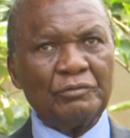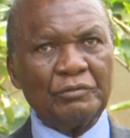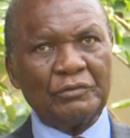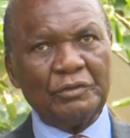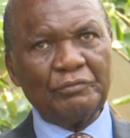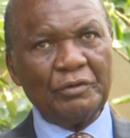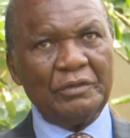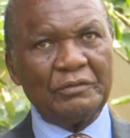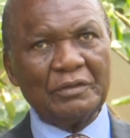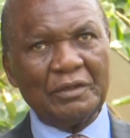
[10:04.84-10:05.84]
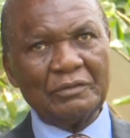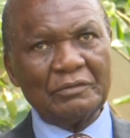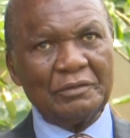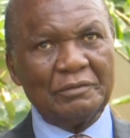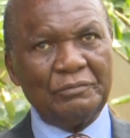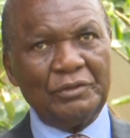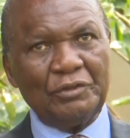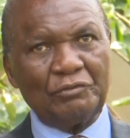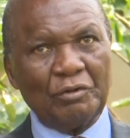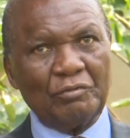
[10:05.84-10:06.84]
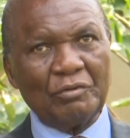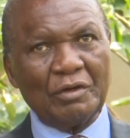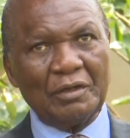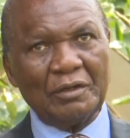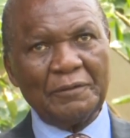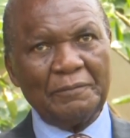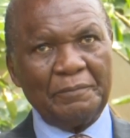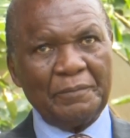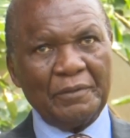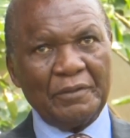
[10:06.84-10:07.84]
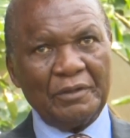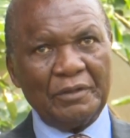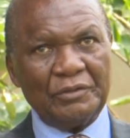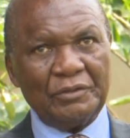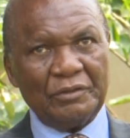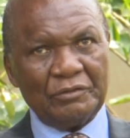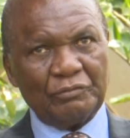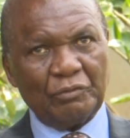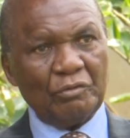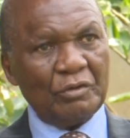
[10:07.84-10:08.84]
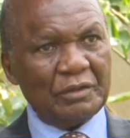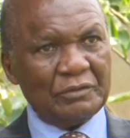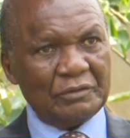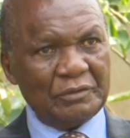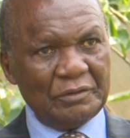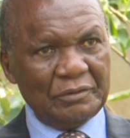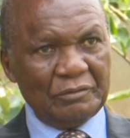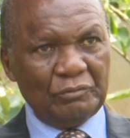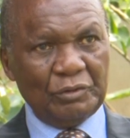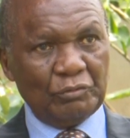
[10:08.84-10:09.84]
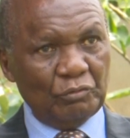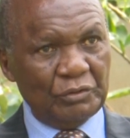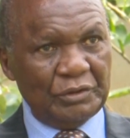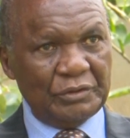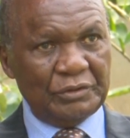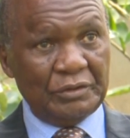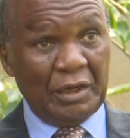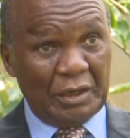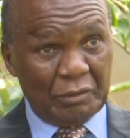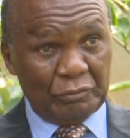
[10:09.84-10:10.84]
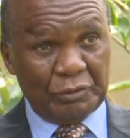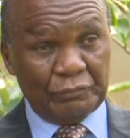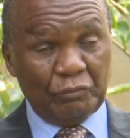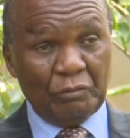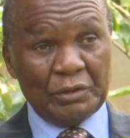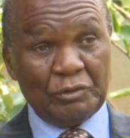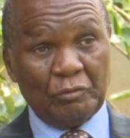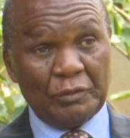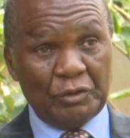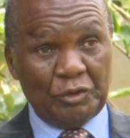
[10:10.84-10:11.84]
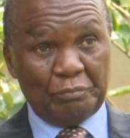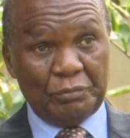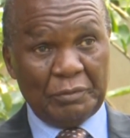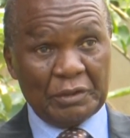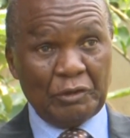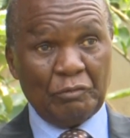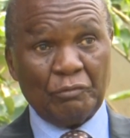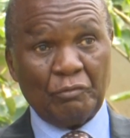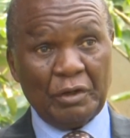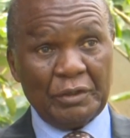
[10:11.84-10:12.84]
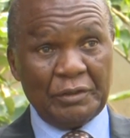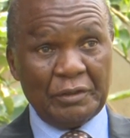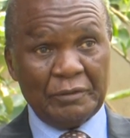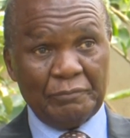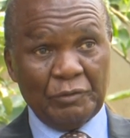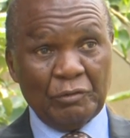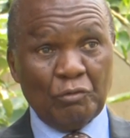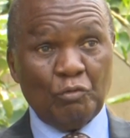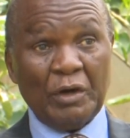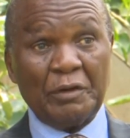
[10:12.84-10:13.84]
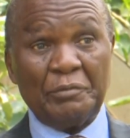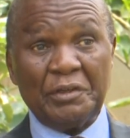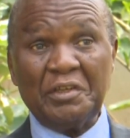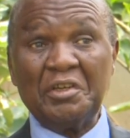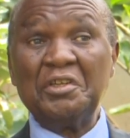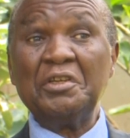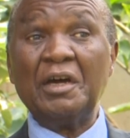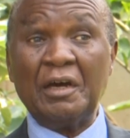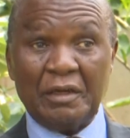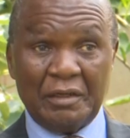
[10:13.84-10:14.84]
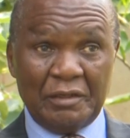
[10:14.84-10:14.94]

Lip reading: to see, for instance, Benny Chwanuka and his followers, who included now the former leader of the DP, Matayo Mugwanya, who had been the leader